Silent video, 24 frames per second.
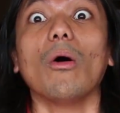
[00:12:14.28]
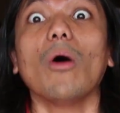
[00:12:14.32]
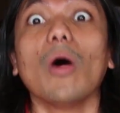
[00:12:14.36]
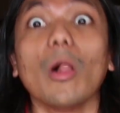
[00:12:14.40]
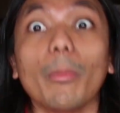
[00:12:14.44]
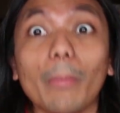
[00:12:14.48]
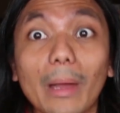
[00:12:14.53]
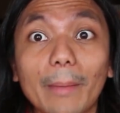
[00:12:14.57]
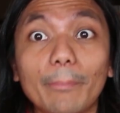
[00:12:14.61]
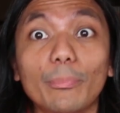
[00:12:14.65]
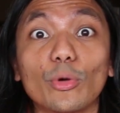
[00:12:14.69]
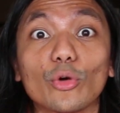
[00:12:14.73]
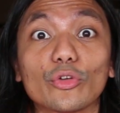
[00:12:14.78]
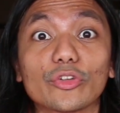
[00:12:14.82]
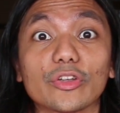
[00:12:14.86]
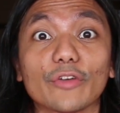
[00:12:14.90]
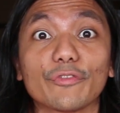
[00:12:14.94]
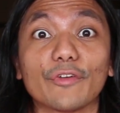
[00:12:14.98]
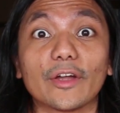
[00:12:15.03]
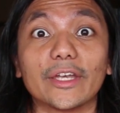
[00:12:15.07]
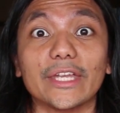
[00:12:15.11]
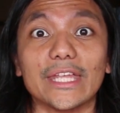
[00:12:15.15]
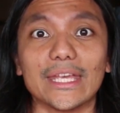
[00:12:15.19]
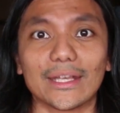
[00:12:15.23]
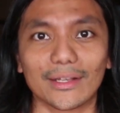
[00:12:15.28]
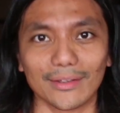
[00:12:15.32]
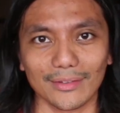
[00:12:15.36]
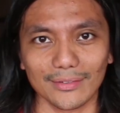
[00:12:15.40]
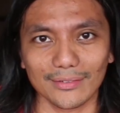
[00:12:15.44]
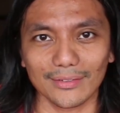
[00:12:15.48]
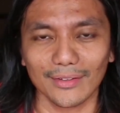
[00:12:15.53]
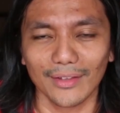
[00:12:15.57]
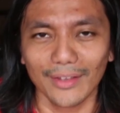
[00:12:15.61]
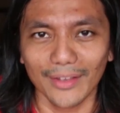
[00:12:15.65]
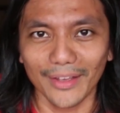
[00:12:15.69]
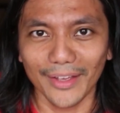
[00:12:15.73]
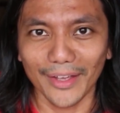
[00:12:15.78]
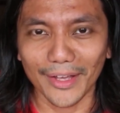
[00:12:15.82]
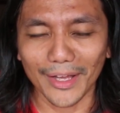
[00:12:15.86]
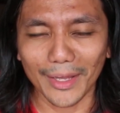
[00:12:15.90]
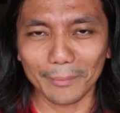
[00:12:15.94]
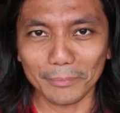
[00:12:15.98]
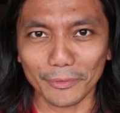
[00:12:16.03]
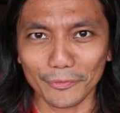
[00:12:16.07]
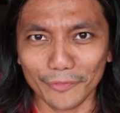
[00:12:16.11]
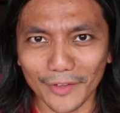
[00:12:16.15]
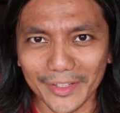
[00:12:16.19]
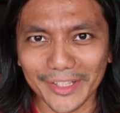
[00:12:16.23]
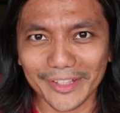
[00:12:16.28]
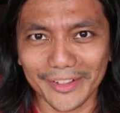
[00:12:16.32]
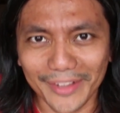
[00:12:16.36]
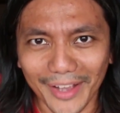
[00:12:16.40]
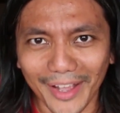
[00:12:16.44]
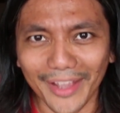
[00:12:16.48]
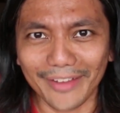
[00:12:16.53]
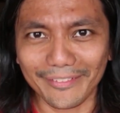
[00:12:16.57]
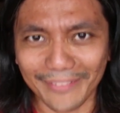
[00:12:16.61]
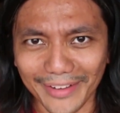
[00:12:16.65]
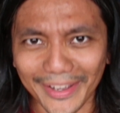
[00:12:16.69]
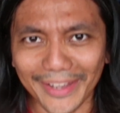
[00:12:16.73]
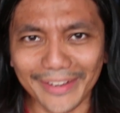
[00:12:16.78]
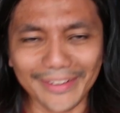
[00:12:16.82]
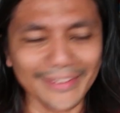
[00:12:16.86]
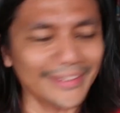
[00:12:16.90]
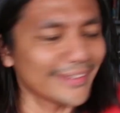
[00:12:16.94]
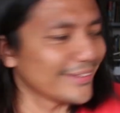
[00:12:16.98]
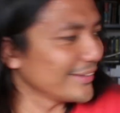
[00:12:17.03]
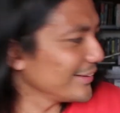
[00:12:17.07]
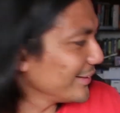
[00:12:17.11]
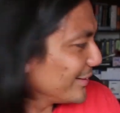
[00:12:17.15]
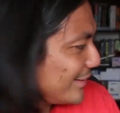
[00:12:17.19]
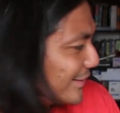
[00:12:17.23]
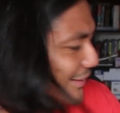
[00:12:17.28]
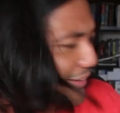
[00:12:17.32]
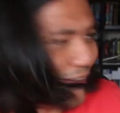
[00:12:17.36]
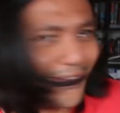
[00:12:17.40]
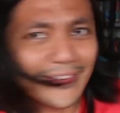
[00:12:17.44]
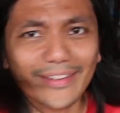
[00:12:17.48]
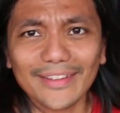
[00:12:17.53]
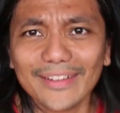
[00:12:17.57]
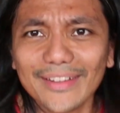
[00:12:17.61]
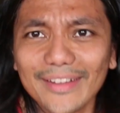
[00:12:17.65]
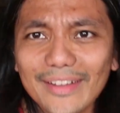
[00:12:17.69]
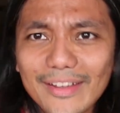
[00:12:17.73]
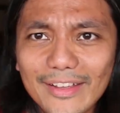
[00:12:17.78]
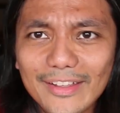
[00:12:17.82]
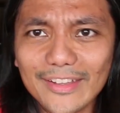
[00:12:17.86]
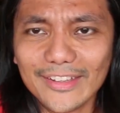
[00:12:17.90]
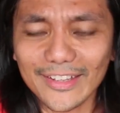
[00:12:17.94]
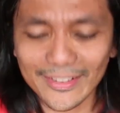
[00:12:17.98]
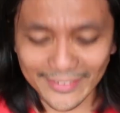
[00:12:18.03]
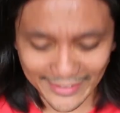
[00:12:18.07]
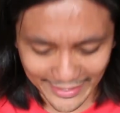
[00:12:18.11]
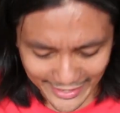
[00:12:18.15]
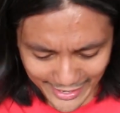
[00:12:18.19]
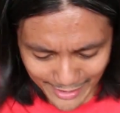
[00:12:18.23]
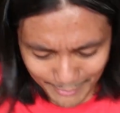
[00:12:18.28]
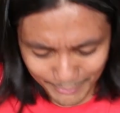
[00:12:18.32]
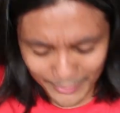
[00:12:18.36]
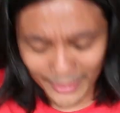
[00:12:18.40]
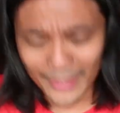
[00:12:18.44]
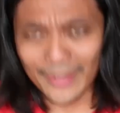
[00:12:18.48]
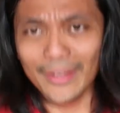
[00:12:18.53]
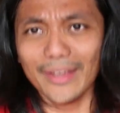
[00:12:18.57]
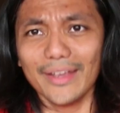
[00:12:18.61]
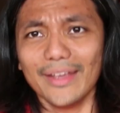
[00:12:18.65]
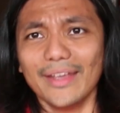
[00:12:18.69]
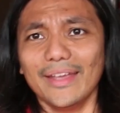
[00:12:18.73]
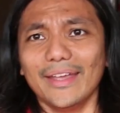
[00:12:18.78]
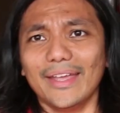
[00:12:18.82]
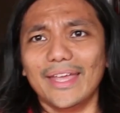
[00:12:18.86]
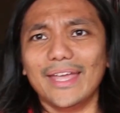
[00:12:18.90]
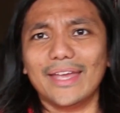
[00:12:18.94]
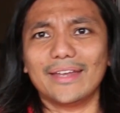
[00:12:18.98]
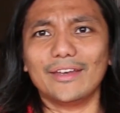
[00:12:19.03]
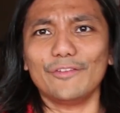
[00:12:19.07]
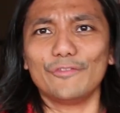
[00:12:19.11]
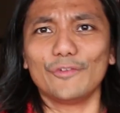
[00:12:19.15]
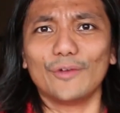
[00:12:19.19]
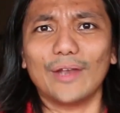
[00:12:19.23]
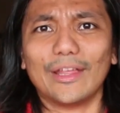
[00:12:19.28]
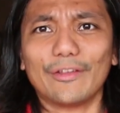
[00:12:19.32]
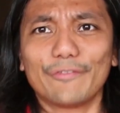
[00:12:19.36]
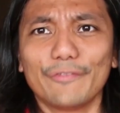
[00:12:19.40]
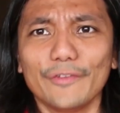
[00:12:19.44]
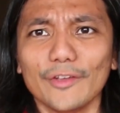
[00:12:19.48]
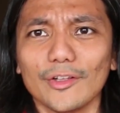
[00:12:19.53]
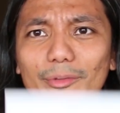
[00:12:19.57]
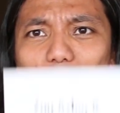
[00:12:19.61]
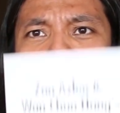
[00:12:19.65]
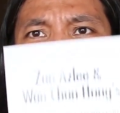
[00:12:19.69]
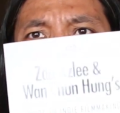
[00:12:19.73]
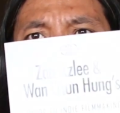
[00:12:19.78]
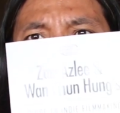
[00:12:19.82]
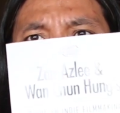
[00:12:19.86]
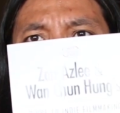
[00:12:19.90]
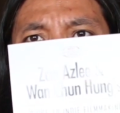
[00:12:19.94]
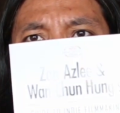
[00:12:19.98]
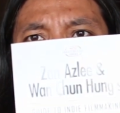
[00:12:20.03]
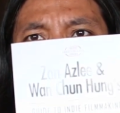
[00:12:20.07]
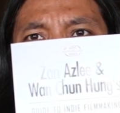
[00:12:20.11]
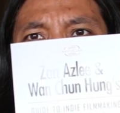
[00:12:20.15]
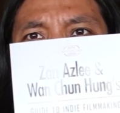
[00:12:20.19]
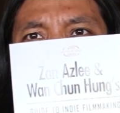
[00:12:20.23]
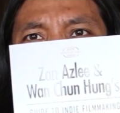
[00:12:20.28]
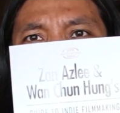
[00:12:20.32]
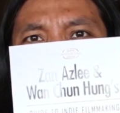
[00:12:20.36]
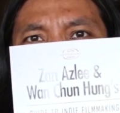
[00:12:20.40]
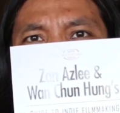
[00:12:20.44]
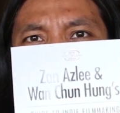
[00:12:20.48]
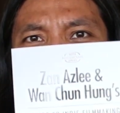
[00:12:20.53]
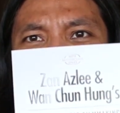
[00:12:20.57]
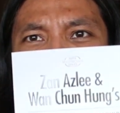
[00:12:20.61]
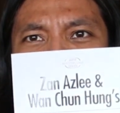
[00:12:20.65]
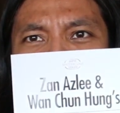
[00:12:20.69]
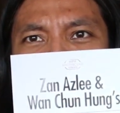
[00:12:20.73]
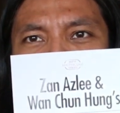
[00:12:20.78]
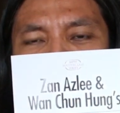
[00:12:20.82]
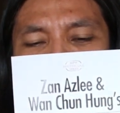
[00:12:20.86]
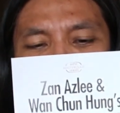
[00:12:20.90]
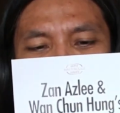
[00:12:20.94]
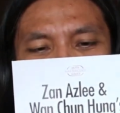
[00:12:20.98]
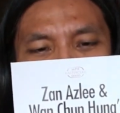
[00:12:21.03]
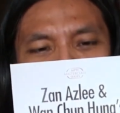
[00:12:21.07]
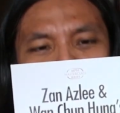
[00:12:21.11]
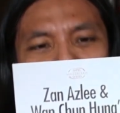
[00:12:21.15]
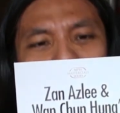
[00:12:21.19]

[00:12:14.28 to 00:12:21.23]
All my books are funny because I'm a funny guy, right? Yes, I am. And if you like films, I sell this book.